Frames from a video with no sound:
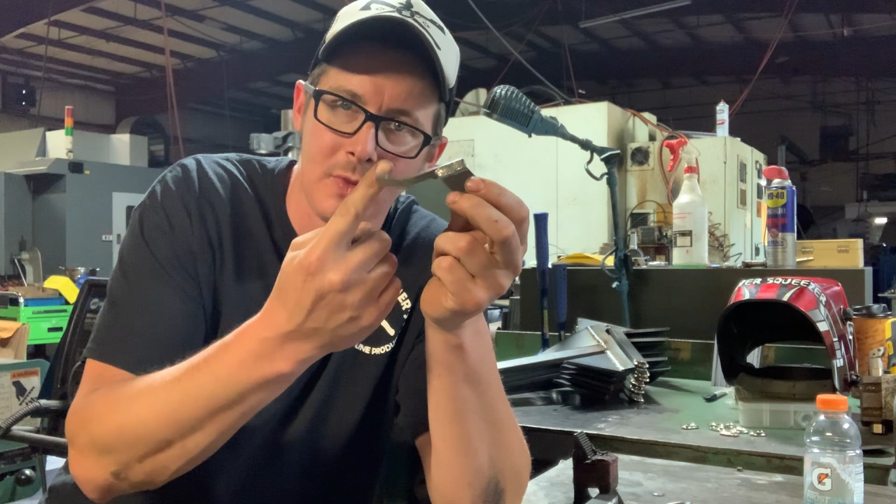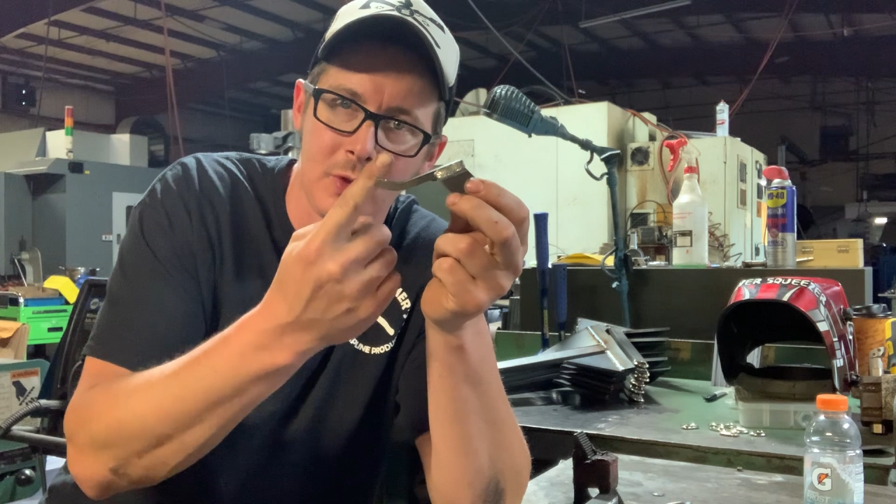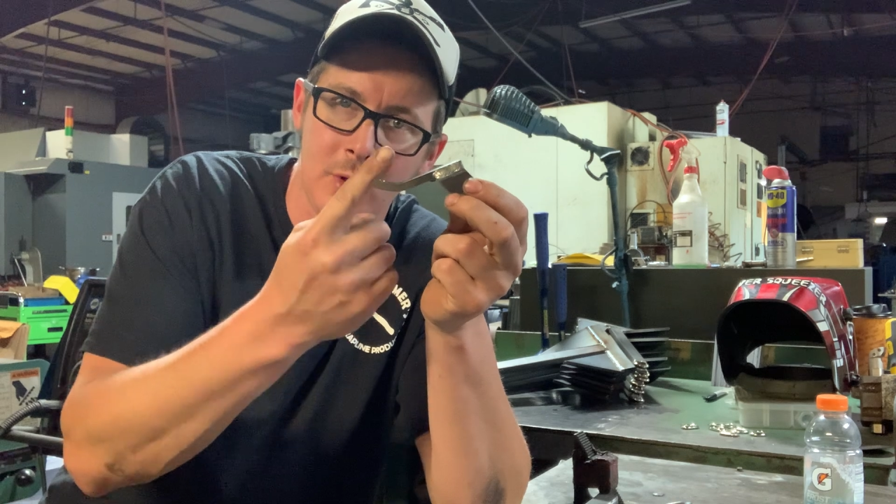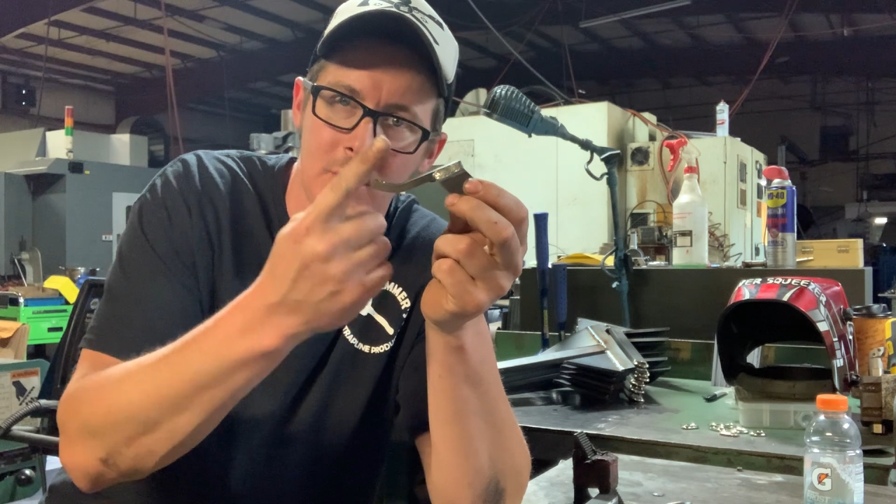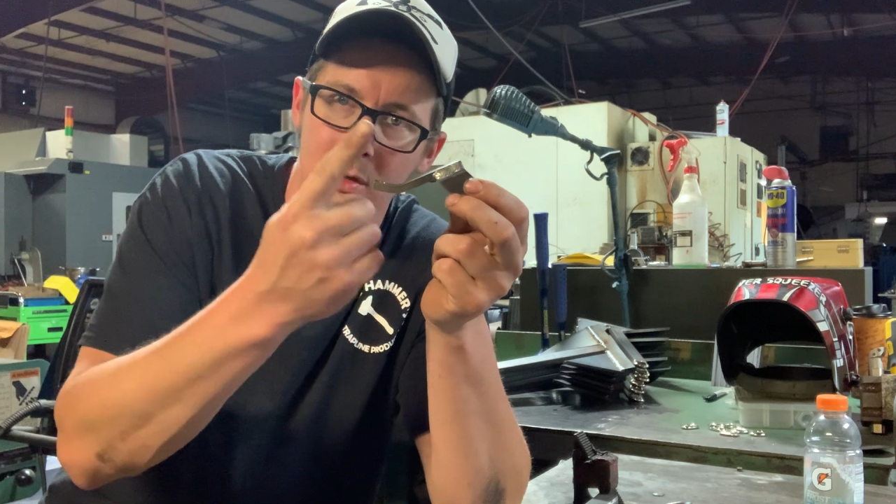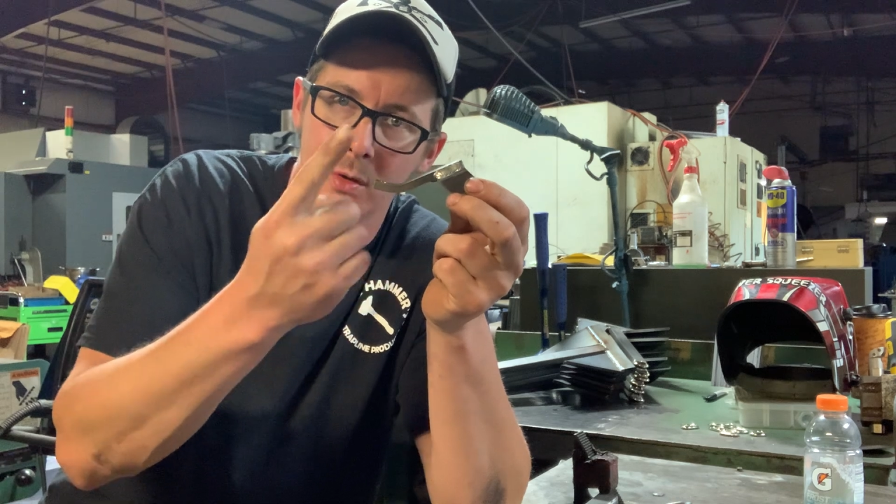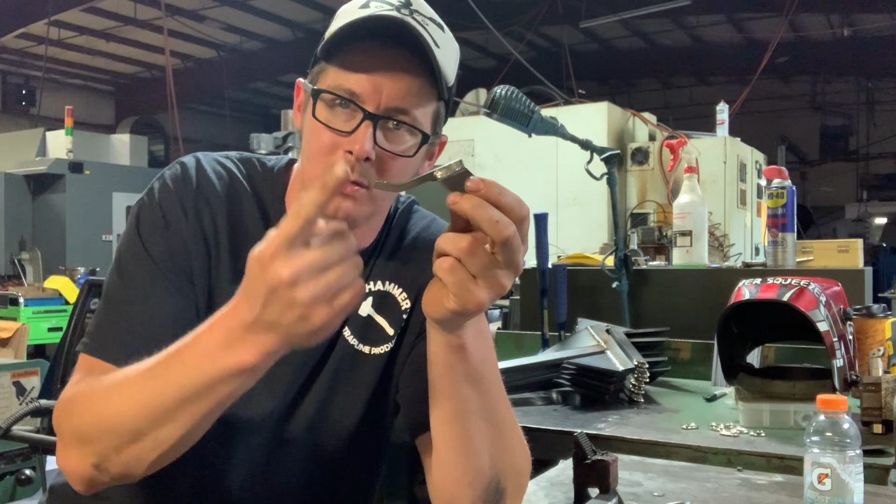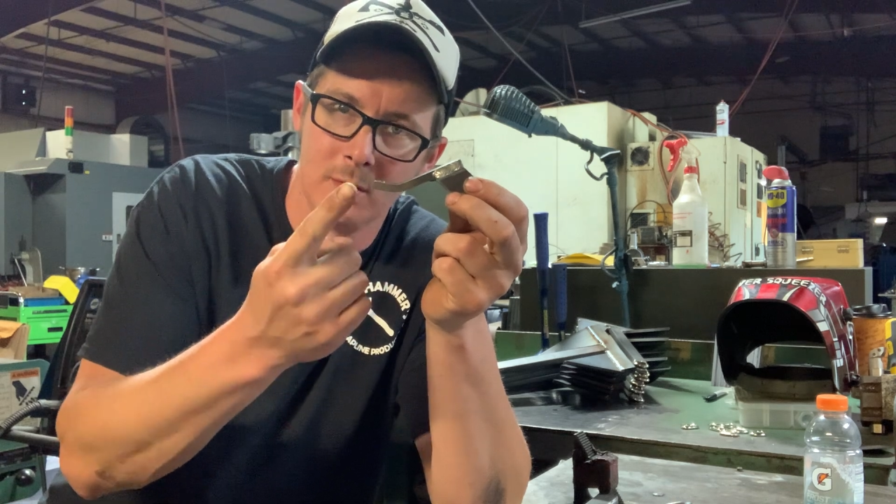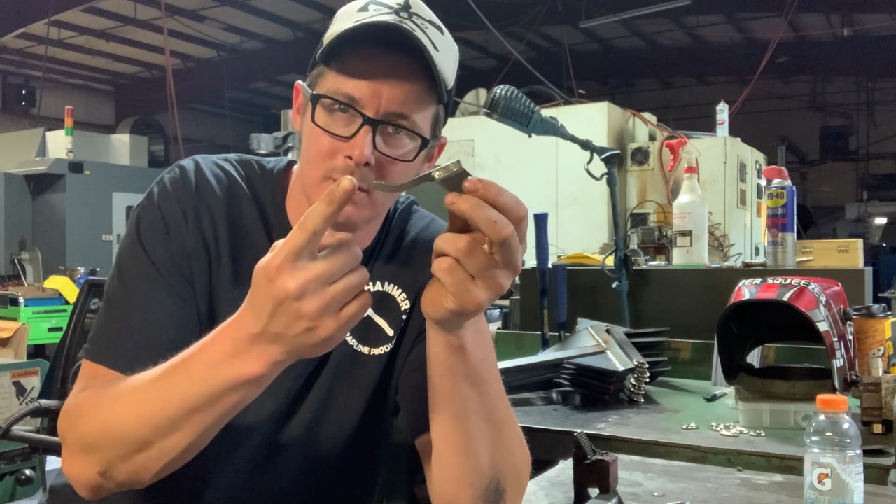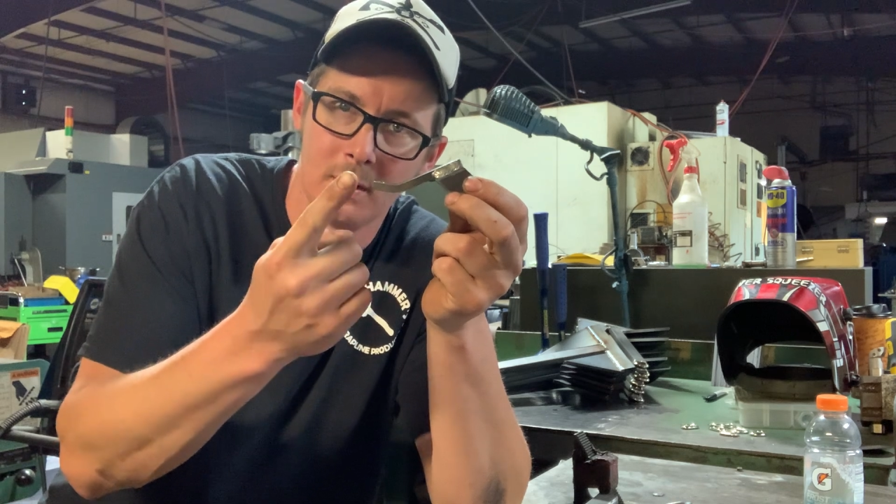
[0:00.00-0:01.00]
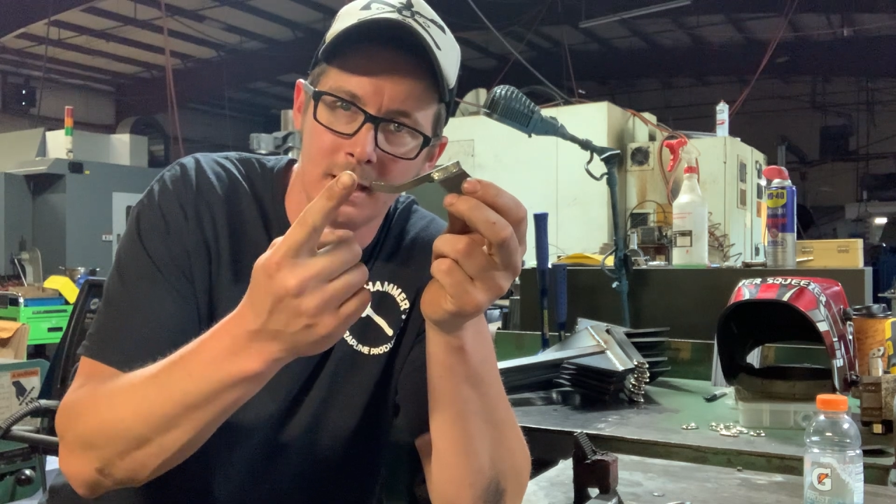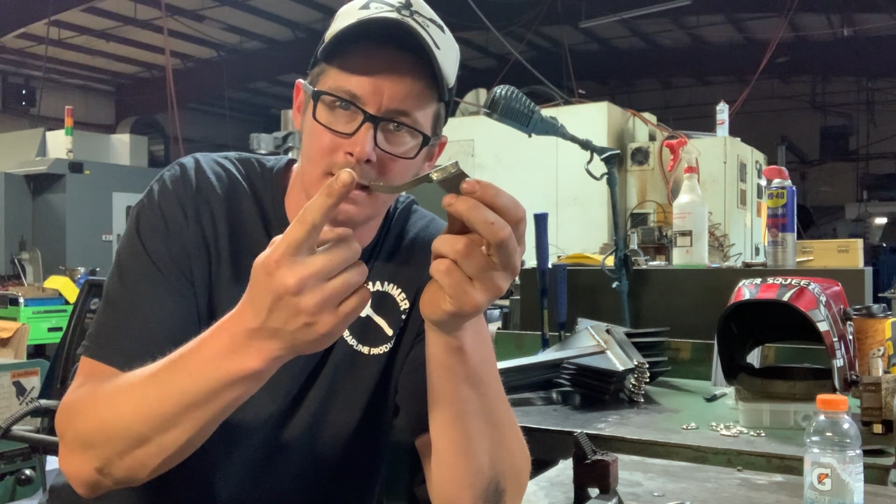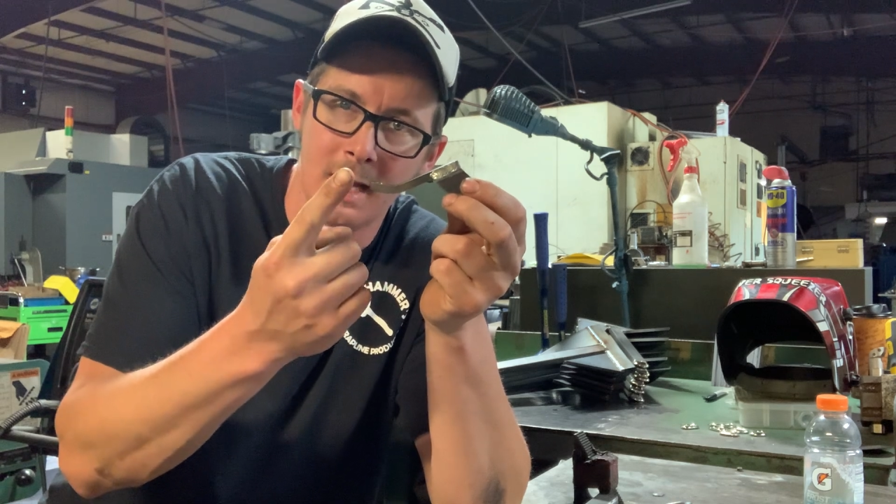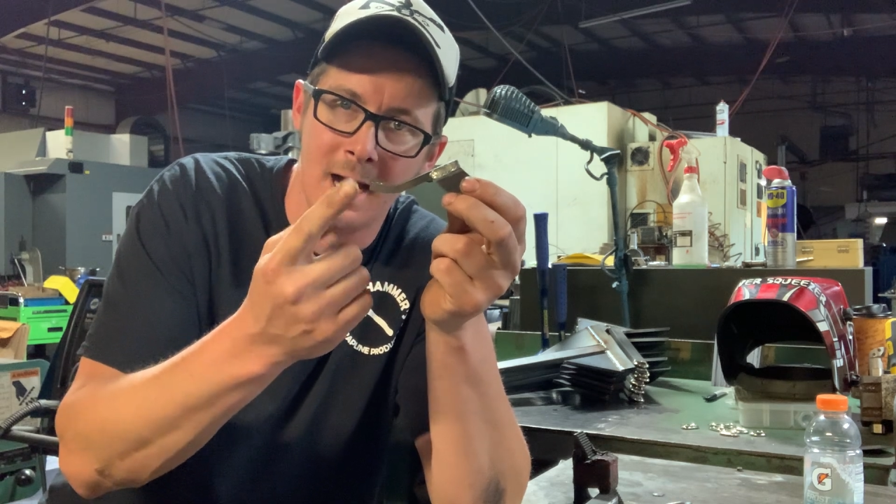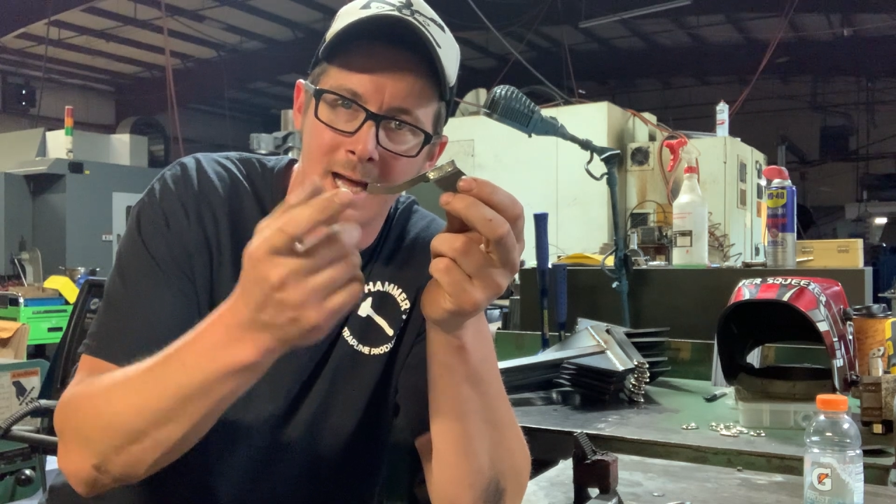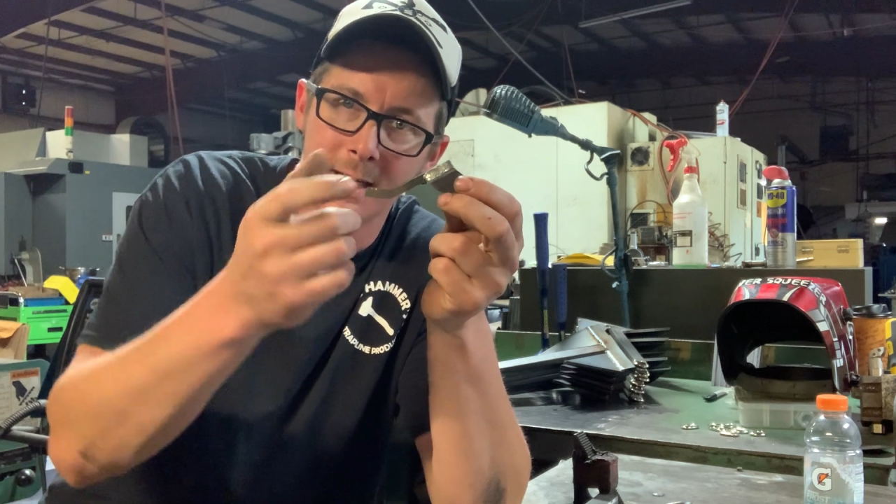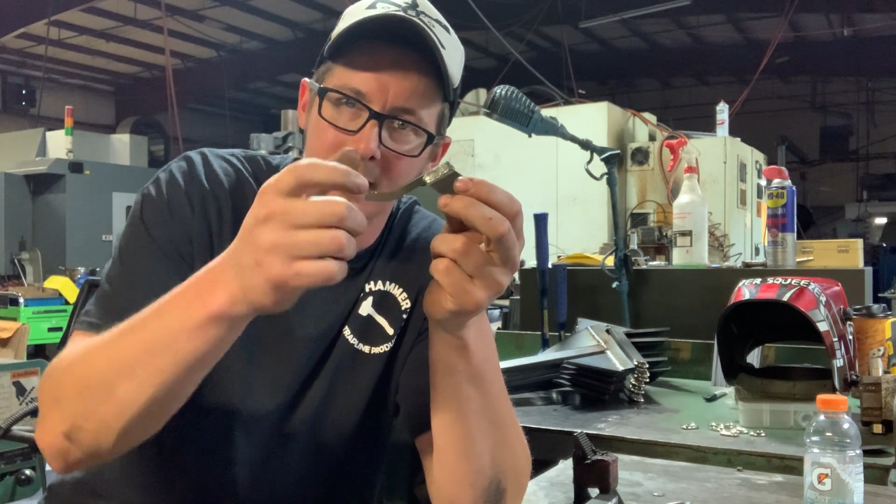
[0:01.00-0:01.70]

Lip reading: through like that,